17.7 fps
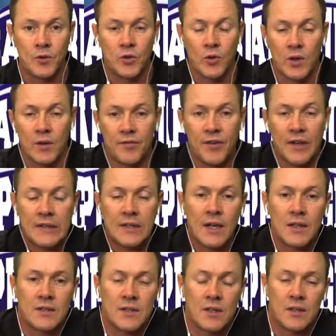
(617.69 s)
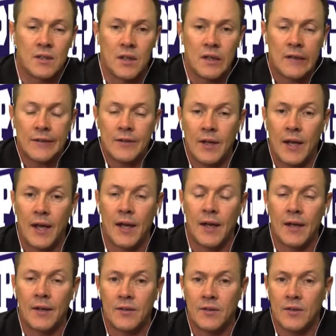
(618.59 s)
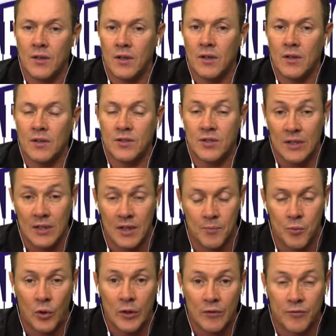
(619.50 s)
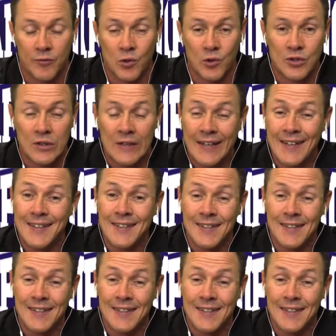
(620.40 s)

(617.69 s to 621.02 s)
doing fantastic there, and Cindy Boy, of course,